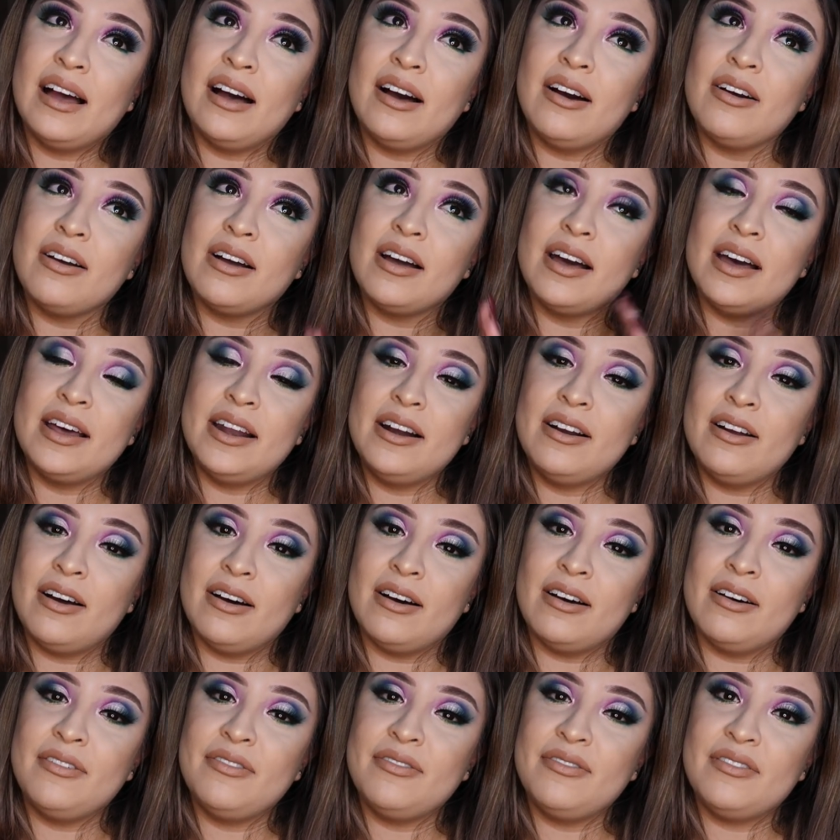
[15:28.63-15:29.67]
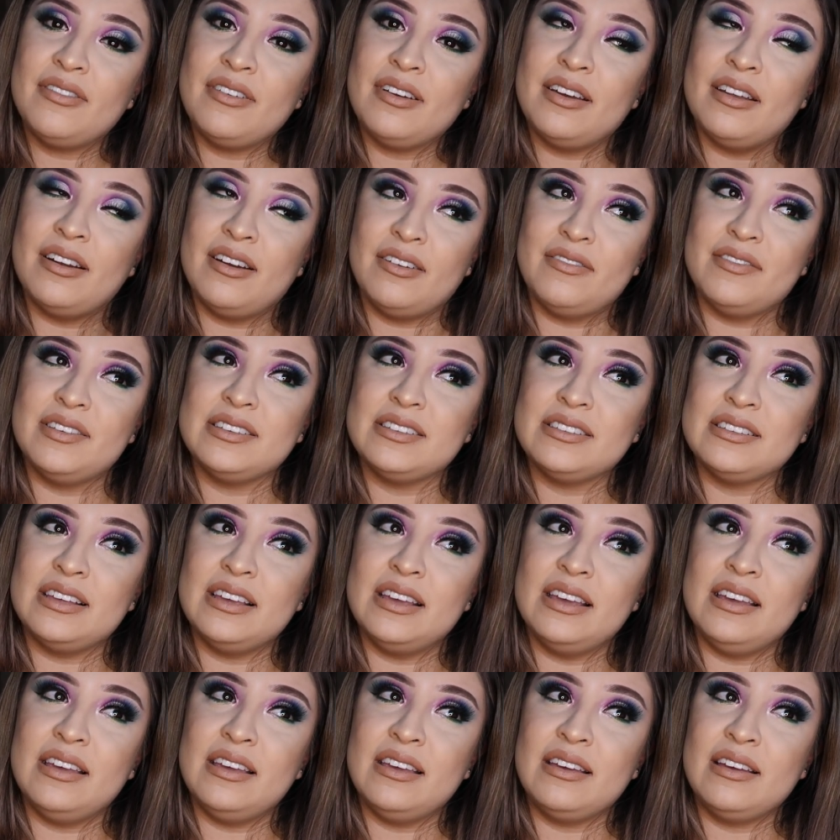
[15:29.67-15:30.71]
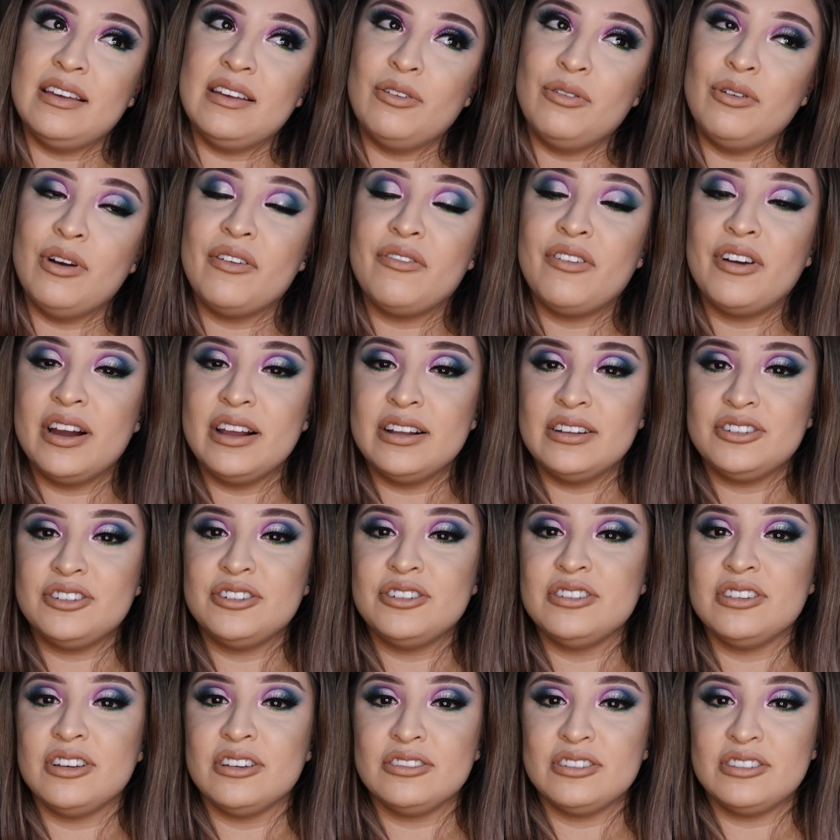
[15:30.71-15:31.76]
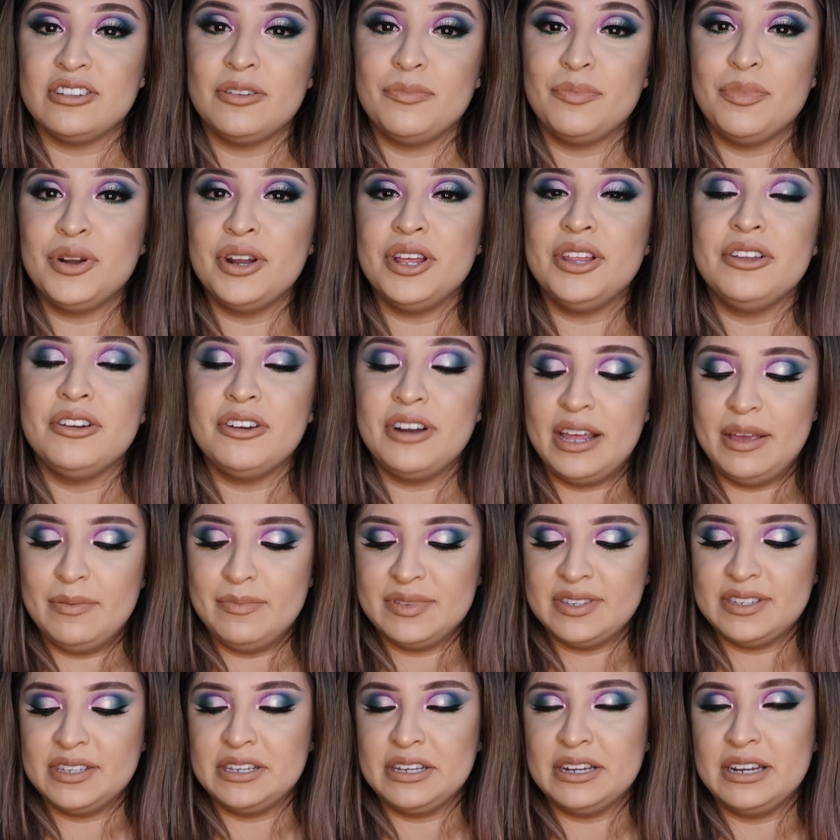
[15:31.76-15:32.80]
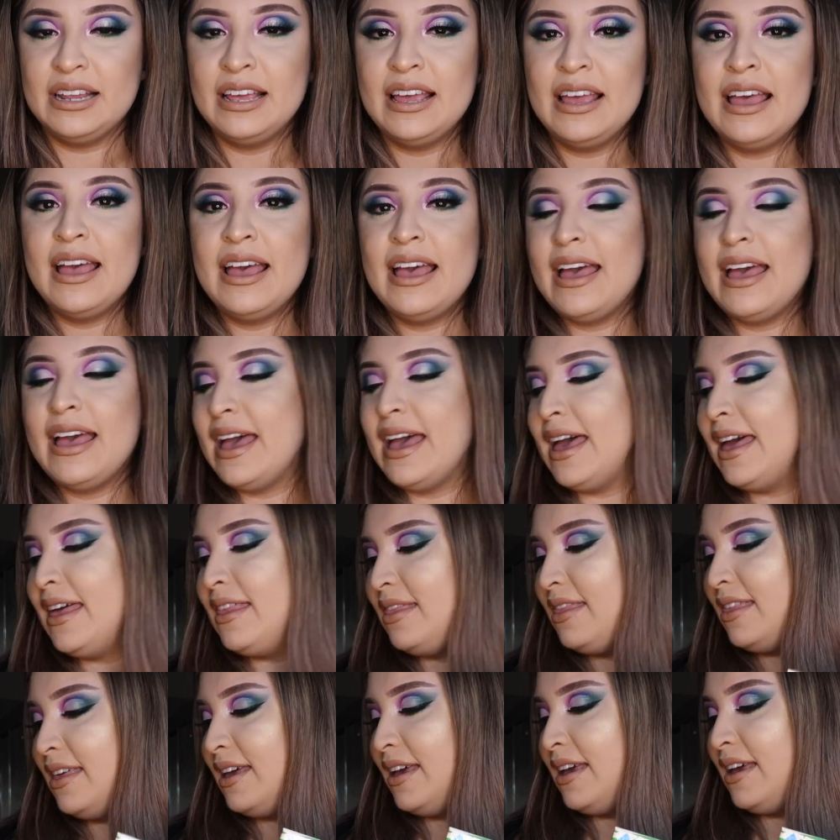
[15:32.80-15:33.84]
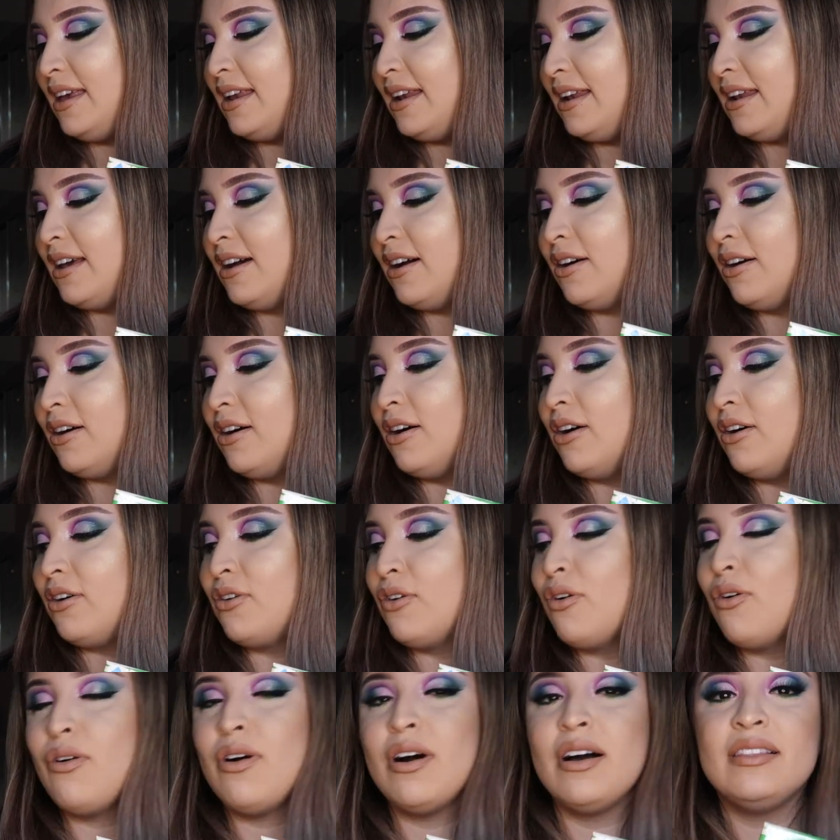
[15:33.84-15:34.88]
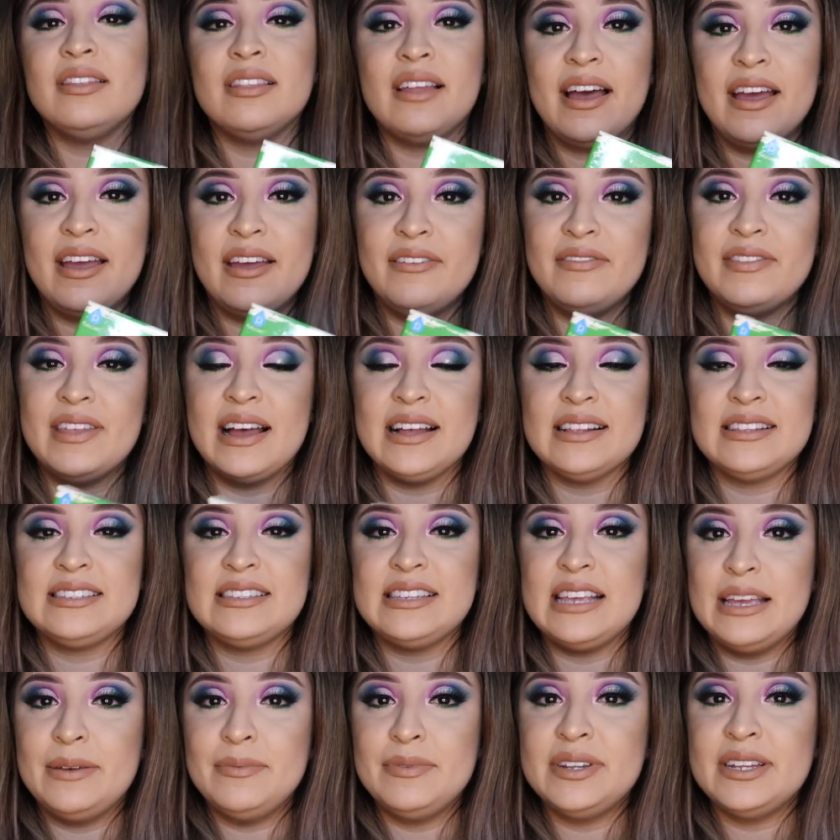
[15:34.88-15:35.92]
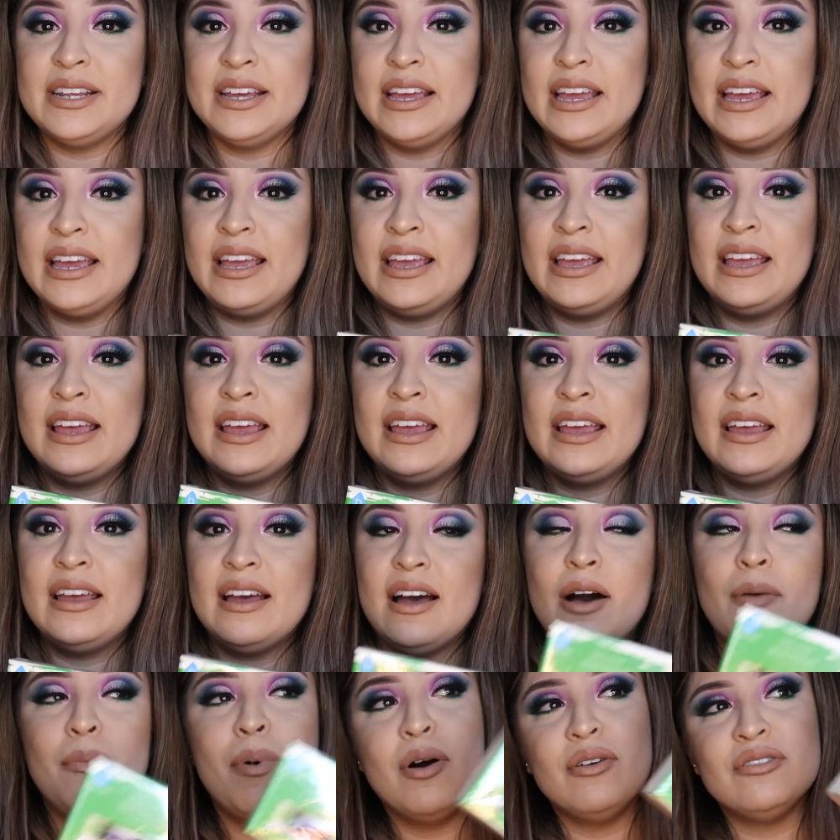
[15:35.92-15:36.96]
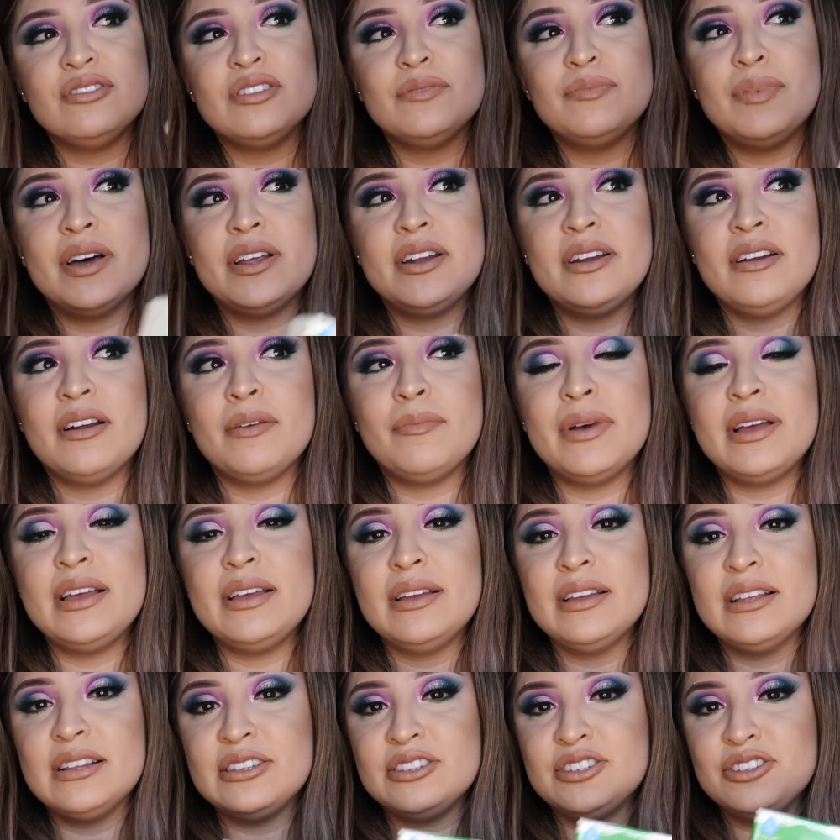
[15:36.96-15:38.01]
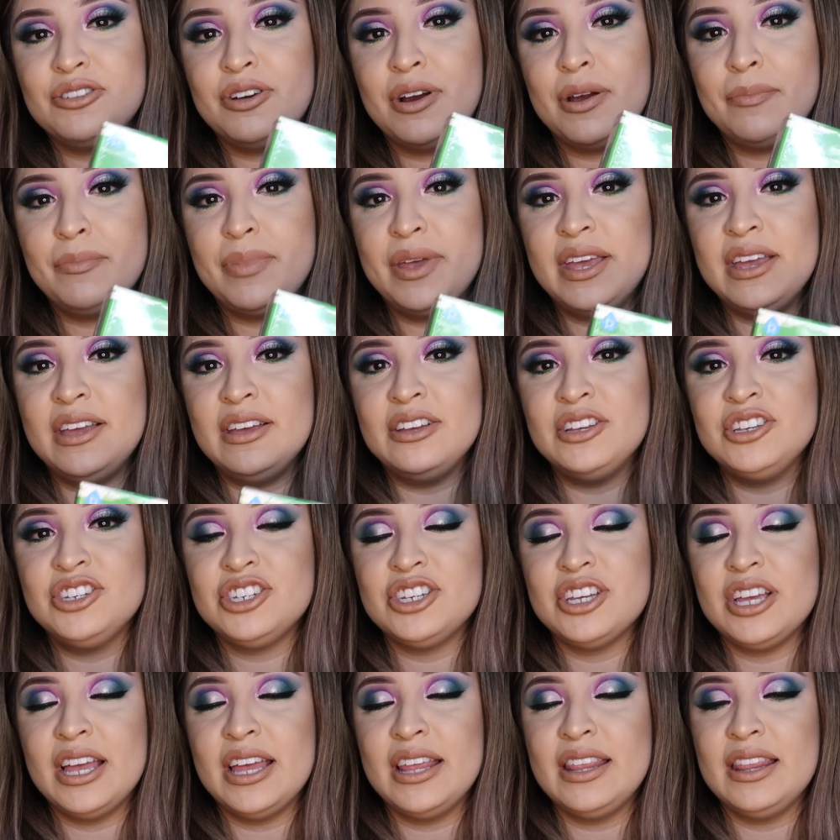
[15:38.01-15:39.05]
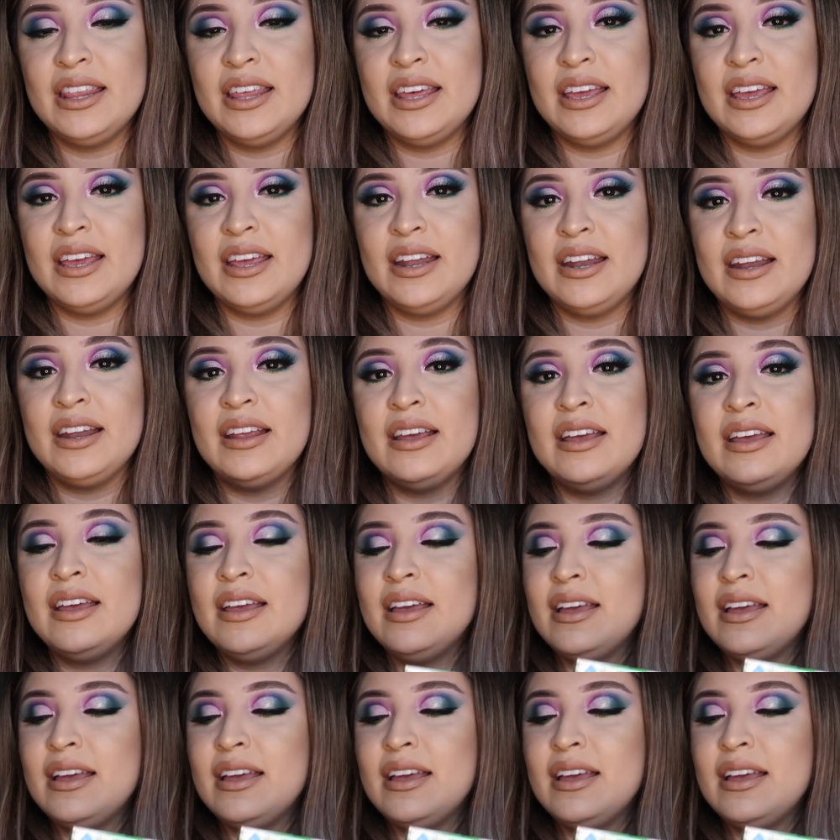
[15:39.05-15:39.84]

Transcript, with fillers: i'll cut it off and obviously whoever enters i'll start putting their names in and then i'll go on live that same day i'll post about it on my instagram page and then